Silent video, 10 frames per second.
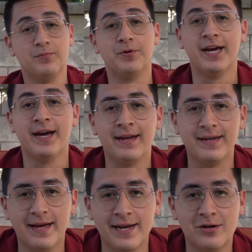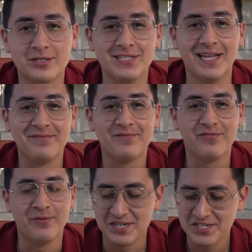but yeah, I know it's a lot of
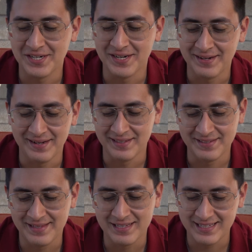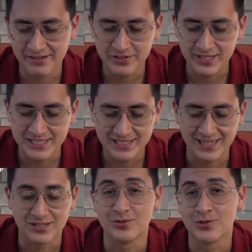information, and this definitely isn't
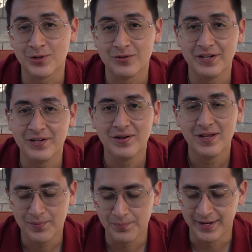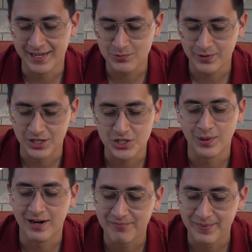like a tutorial video, but I just wanted to show
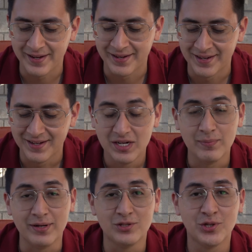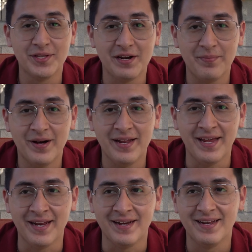off my my new toy that I bought,
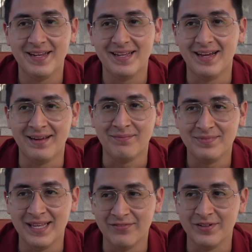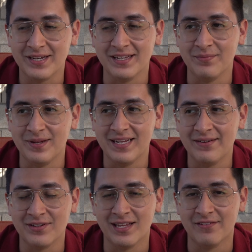and I'm definitely going to be
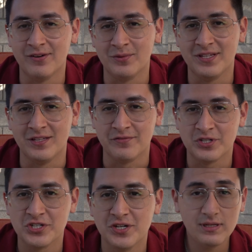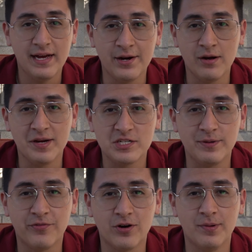having a lot of fun with it in the future. I know I mentioned
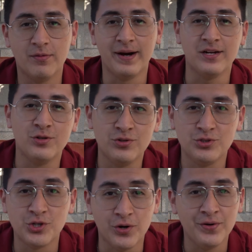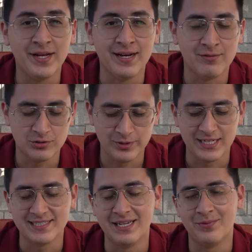before about buying a new drone, and I was really
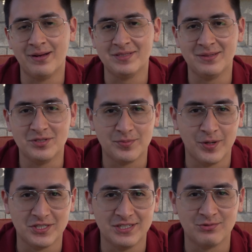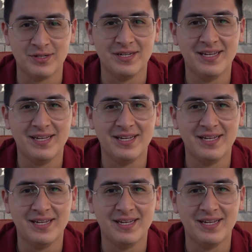excited when I was able to purchase this one,